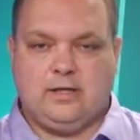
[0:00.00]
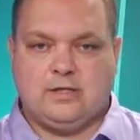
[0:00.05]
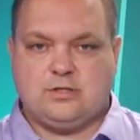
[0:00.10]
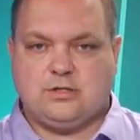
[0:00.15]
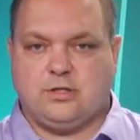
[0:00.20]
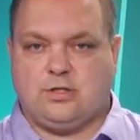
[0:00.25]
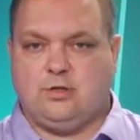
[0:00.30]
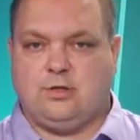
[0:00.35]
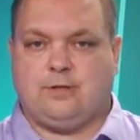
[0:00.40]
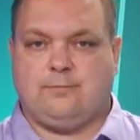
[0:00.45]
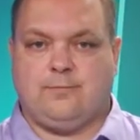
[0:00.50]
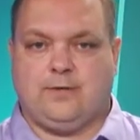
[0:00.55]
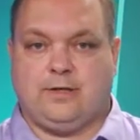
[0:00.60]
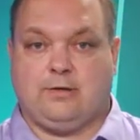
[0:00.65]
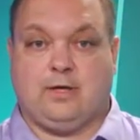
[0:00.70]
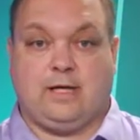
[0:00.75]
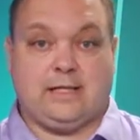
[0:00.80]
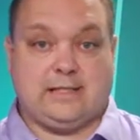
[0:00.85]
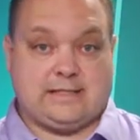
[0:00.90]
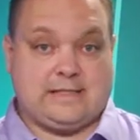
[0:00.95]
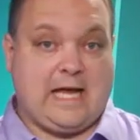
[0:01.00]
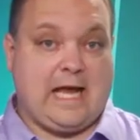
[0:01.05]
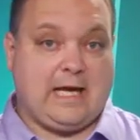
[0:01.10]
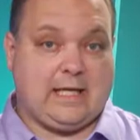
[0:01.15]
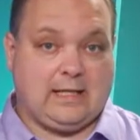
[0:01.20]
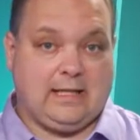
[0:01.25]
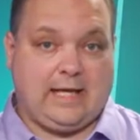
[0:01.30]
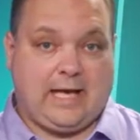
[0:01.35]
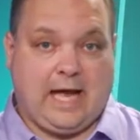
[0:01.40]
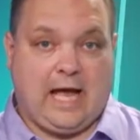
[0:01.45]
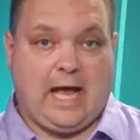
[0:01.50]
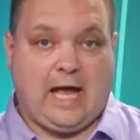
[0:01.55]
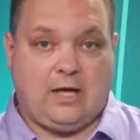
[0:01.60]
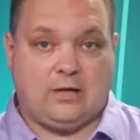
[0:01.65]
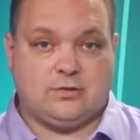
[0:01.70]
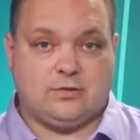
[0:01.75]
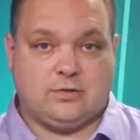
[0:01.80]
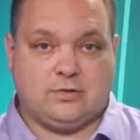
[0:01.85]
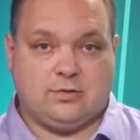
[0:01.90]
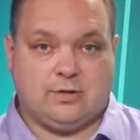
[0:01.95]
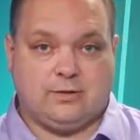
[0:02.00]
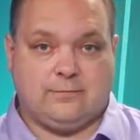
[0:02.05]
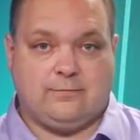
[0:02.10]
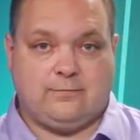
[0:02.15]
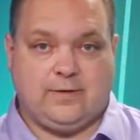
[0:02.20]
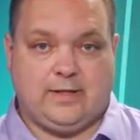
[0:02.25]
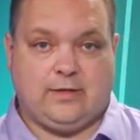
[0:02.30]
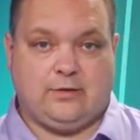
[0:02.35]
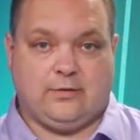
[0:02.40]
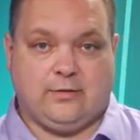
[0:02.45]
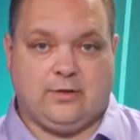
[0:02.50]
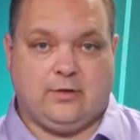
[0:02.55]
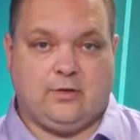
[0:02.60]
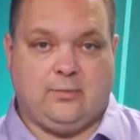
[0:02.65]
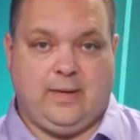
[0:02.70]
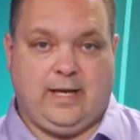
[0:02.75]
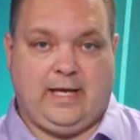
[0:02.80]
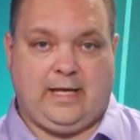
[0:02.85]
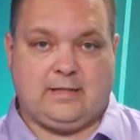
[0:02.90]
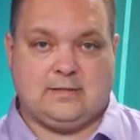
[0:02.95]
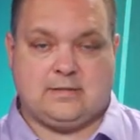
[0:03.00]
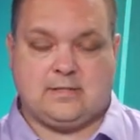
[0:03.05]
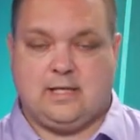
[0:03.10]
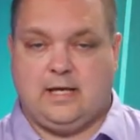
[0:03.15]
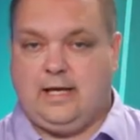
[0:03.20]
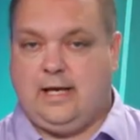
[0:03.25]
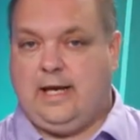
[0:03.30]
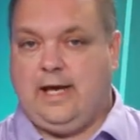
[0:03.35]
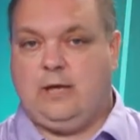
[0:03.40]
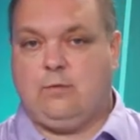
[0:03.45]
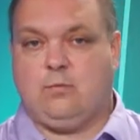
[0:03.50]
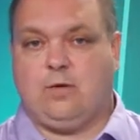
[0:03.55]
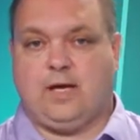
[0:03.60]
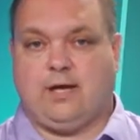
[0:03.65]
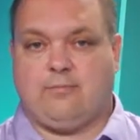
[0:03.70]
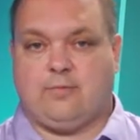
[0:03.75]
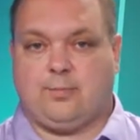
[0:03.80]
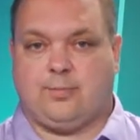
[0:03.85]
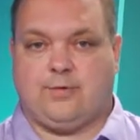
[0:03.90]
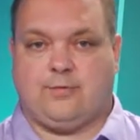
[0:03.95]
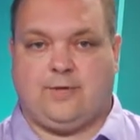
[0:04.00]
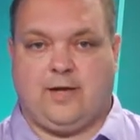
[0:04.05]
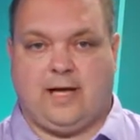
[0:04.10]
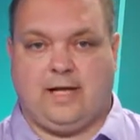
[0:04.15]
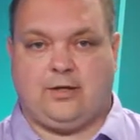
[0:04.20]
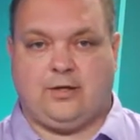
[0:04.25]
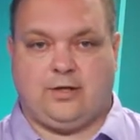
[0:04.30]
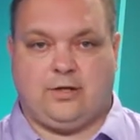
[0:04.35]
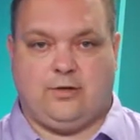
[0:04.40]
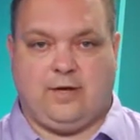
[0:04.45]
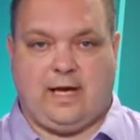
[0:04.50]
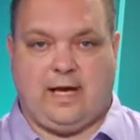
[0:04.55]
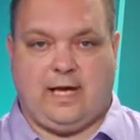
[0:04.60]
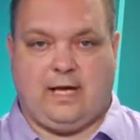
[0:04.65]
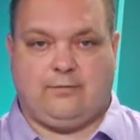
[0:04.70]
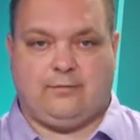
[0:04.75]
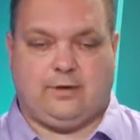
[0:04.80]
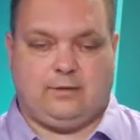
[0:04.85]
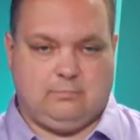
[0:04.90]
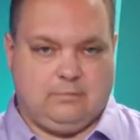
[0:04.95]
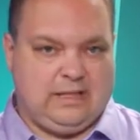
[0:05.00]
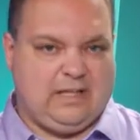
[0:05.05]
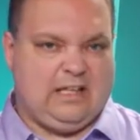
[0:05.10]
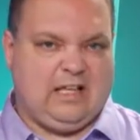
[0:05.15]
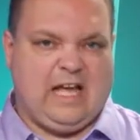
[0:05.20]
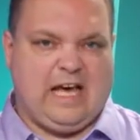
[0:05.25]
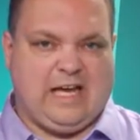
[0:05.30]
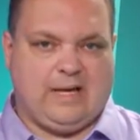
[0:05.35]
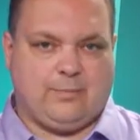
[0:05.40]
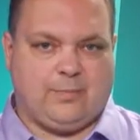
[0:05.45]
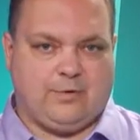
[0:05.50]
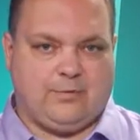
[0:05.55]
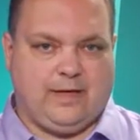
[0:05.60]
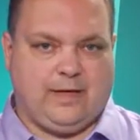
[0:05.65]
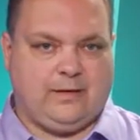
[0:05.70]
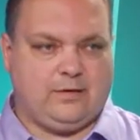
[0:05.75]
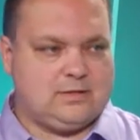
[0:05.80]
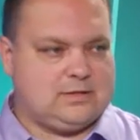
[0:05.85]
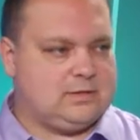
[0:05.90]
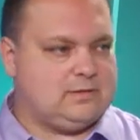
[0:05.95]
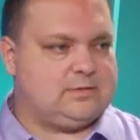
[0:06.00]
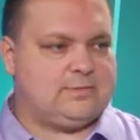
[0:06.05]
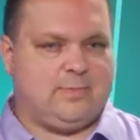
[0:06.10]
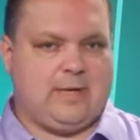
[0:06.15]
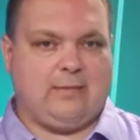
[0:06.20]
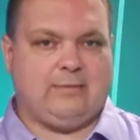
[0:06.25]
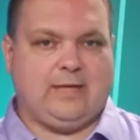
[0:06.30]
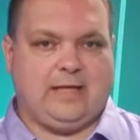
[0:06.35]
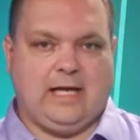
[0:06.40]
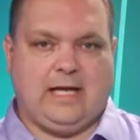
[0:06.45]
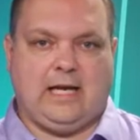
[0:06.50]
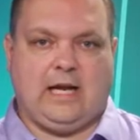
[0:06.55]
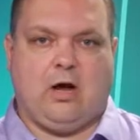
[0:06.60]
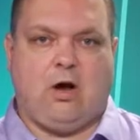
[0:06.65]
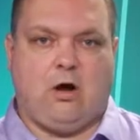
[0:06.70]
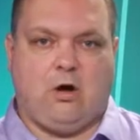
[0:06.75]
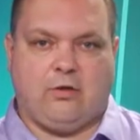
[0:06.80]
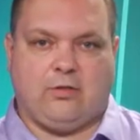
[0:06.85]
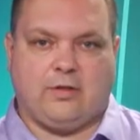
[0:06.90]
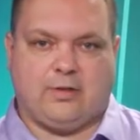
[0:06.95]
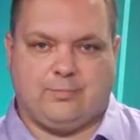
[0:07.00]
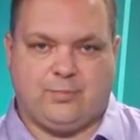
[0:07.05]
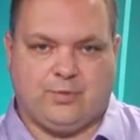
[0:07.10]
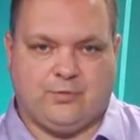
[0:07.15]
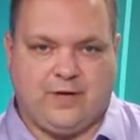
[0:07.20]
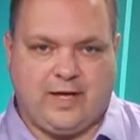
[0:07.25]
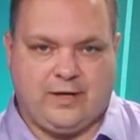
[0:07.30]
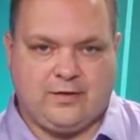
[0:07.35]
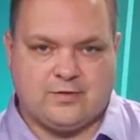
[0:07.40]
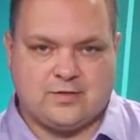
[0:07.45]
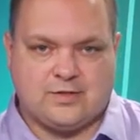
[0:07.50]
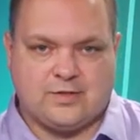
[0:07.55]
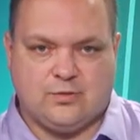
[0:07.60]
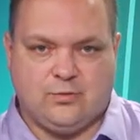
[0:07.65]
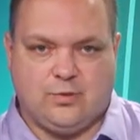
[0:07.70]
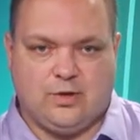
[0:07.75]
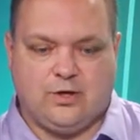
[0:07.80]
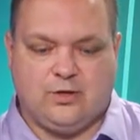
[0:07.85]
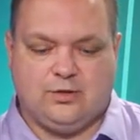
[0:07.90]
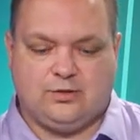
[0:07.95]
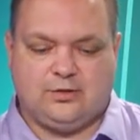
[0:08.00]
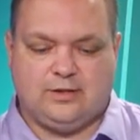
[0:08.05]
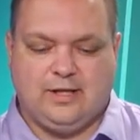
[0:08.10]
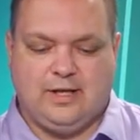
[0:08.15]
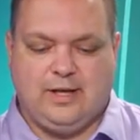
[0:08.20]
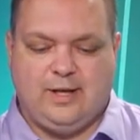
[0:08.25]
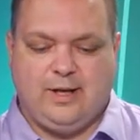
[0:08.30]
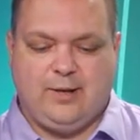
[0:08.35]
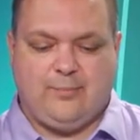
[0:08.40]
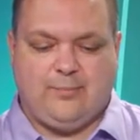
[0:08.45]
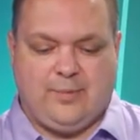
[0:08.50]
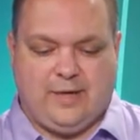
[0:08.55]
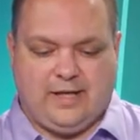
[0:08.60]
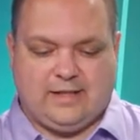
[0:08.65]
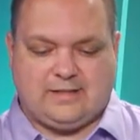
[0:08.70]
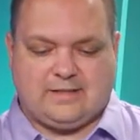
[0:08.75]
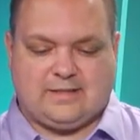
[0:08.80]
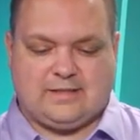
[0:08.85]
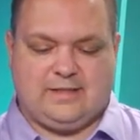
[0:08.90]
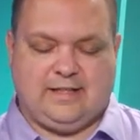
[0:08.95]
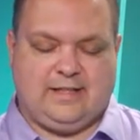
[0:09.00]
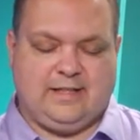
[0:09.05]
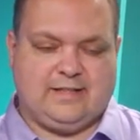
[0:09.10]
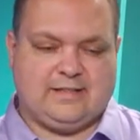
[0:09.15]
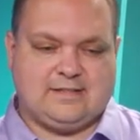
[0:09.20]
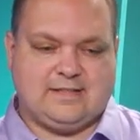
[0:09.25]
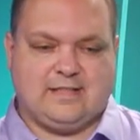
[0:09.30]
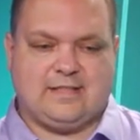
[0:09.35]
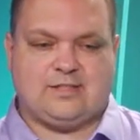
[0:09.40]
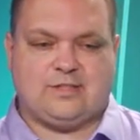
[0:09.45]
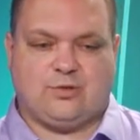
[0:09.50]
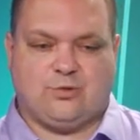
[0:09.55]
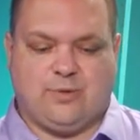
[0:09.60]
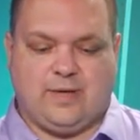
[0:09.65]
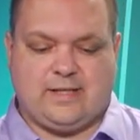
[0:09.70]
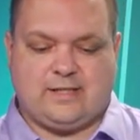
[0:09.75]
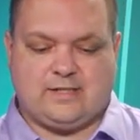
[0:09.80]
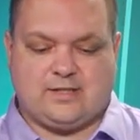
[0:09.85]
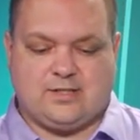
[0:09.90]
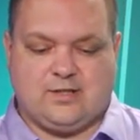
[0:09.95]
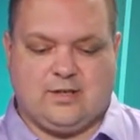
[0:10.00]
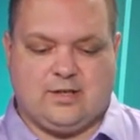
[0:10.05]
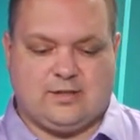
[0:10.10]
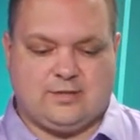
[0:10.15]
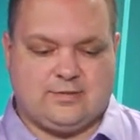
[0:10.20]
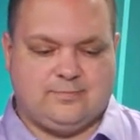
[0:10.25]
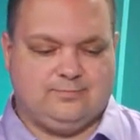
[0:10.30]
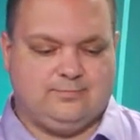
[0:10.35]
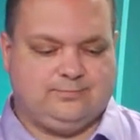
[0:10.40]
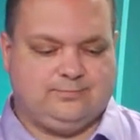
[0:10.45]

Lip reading: so you can figure out exactly how to configure the domains in whatever provider you have. And a lot of providers, it's probably not all the providers in the world, but it's a great start.